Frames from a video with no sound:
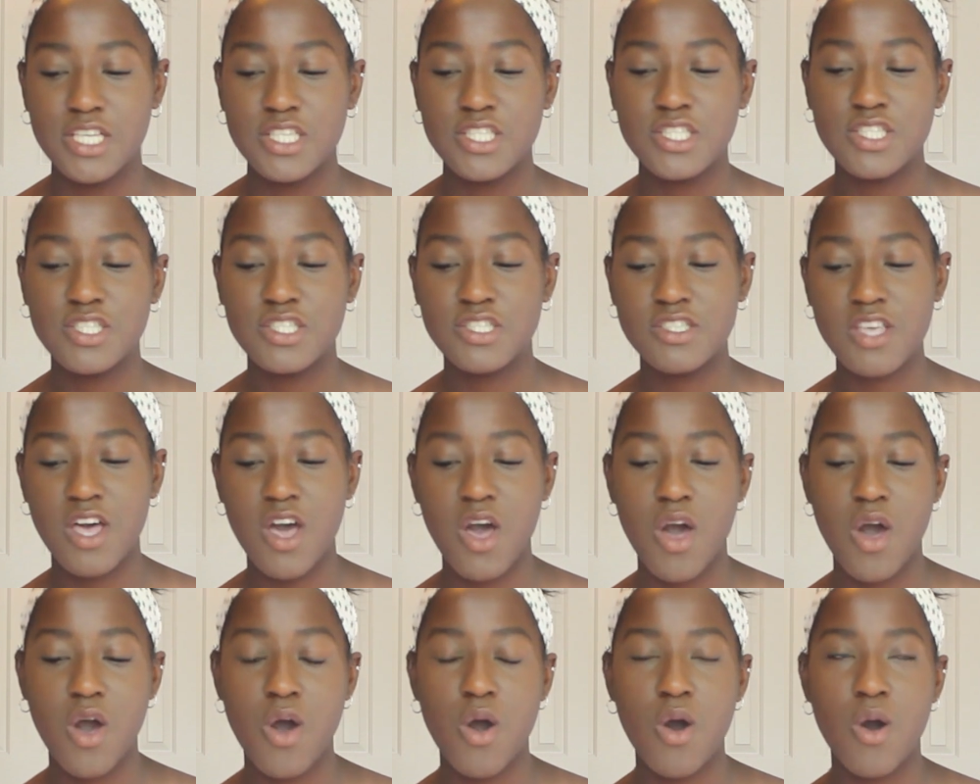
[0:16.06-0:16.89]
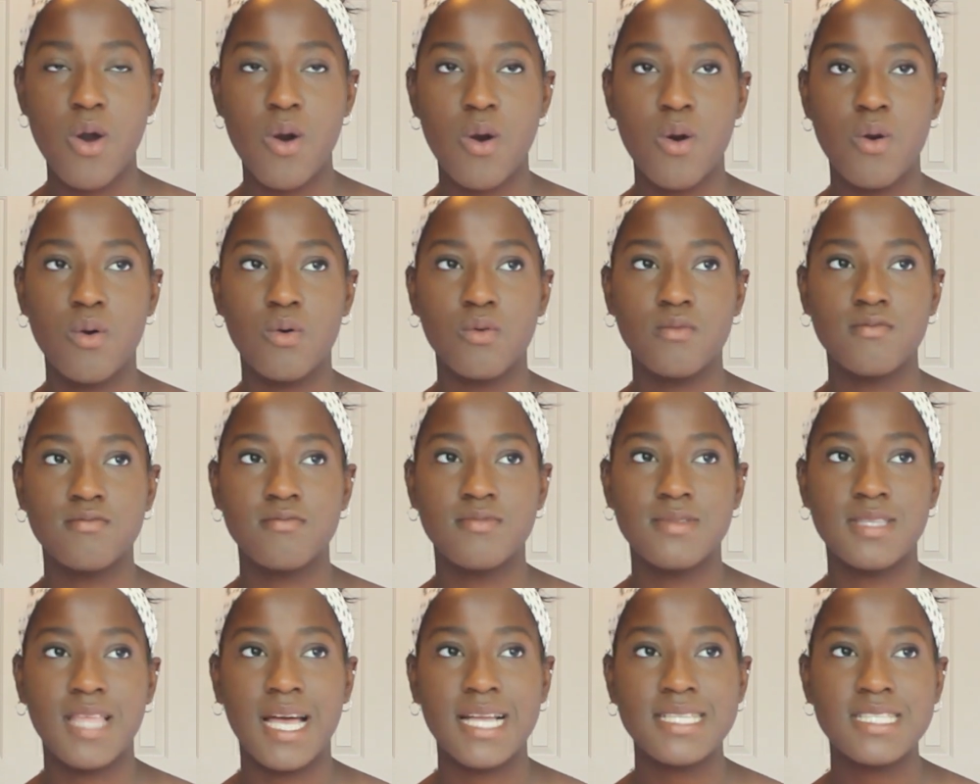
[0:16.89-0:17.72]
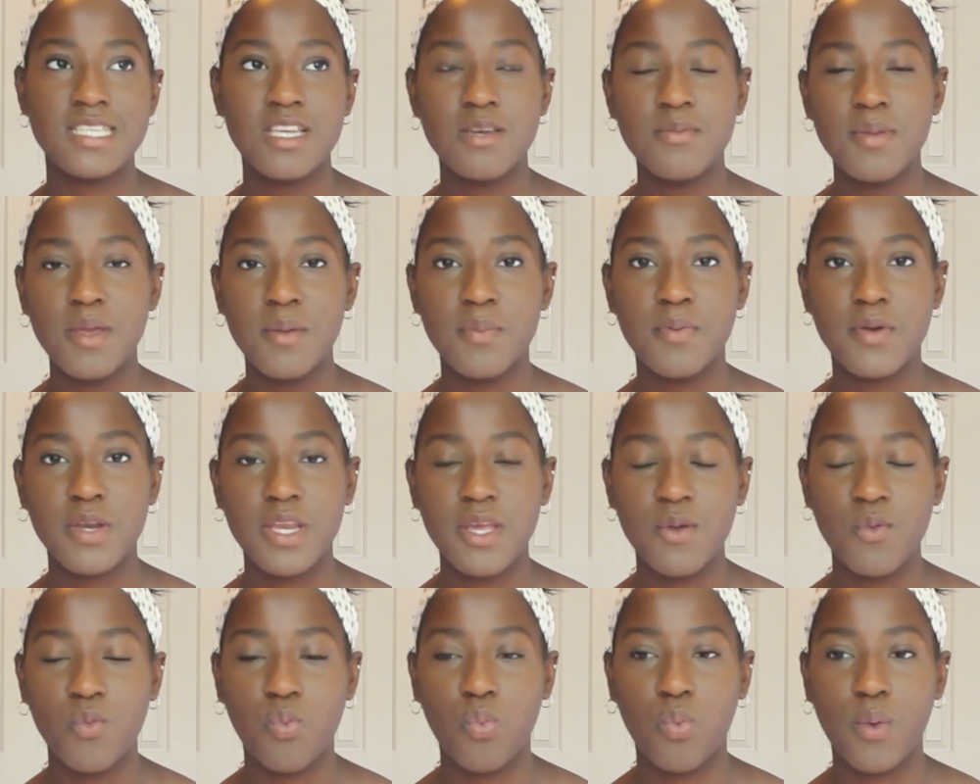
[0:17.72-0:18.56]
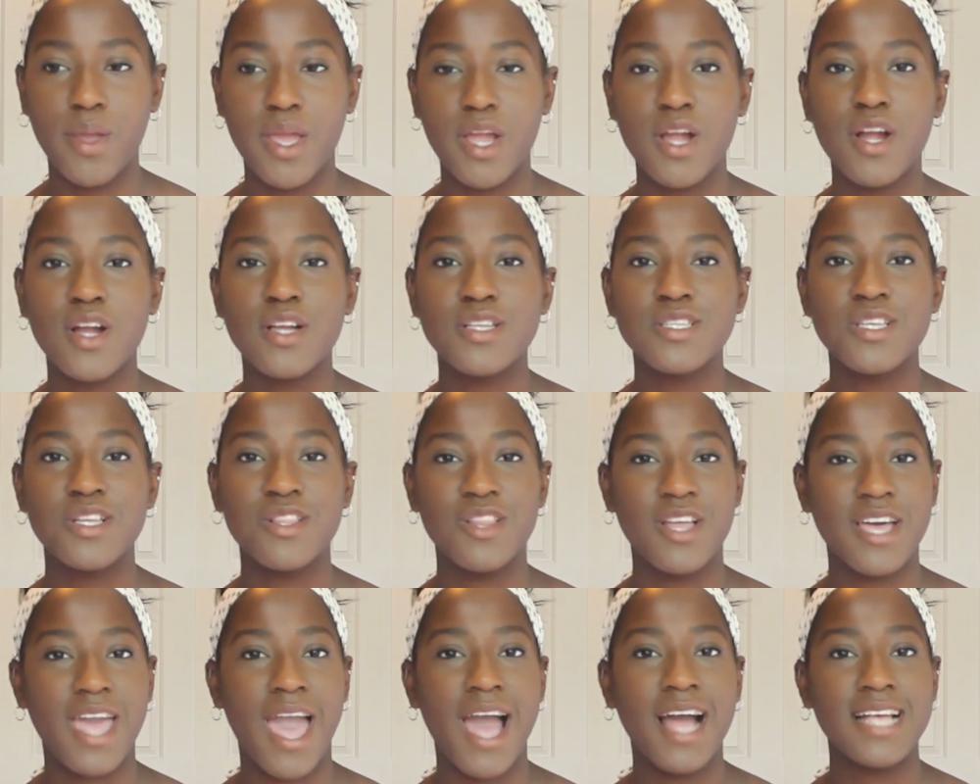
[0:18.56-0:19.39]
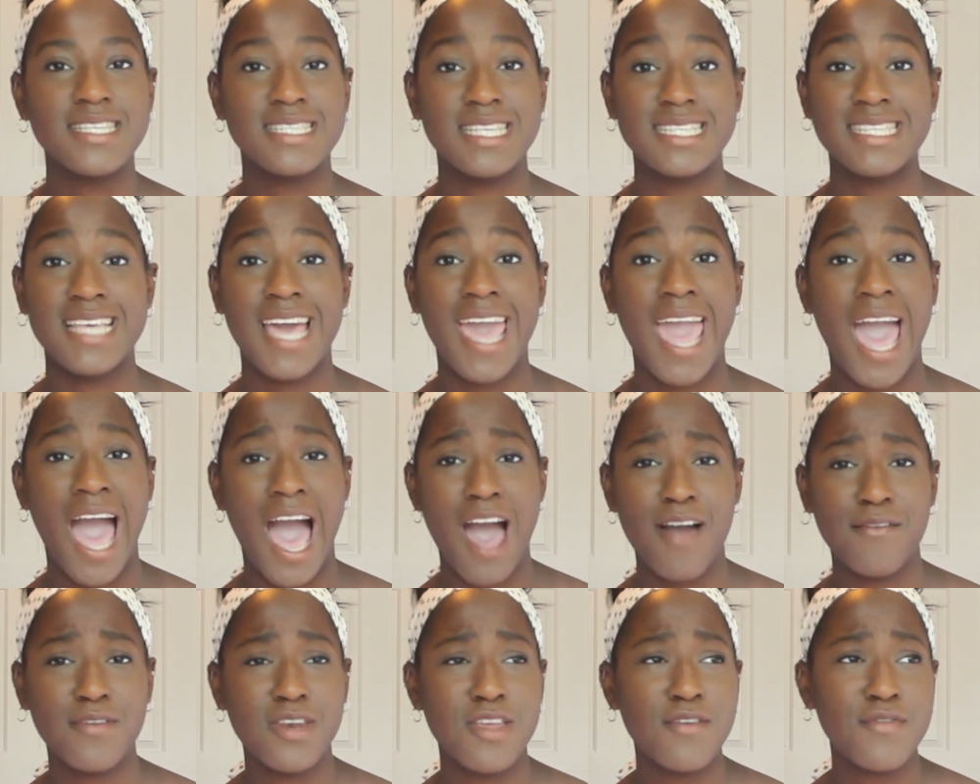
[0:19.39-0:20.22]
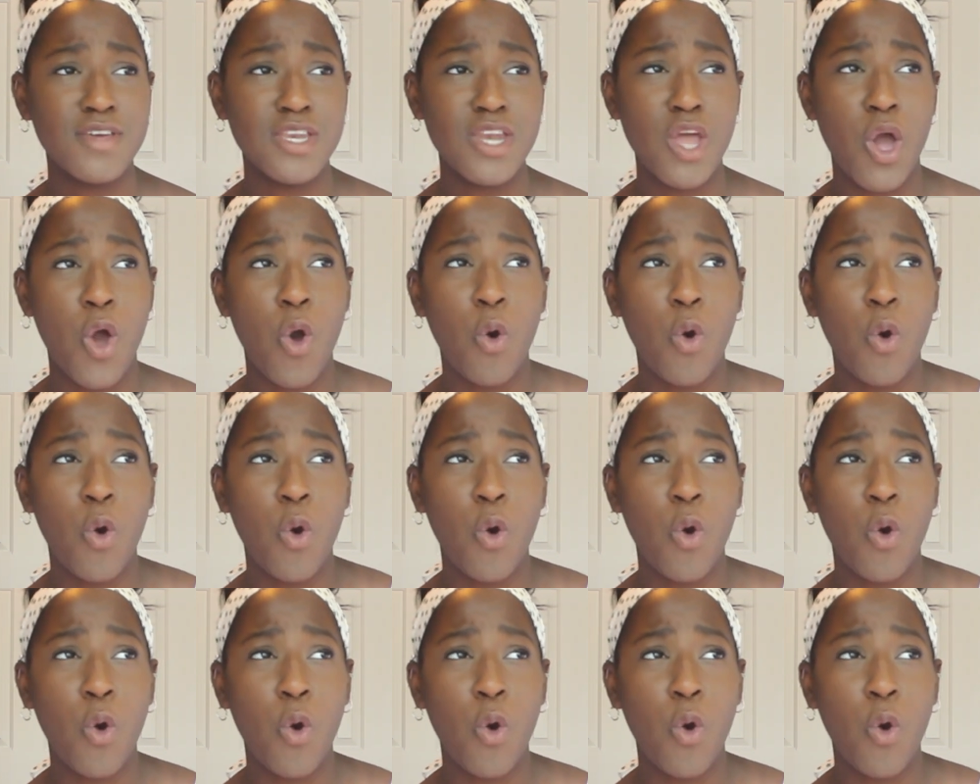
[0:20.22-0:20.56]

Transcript: So that's going to be pretty weird to look at since I haven't even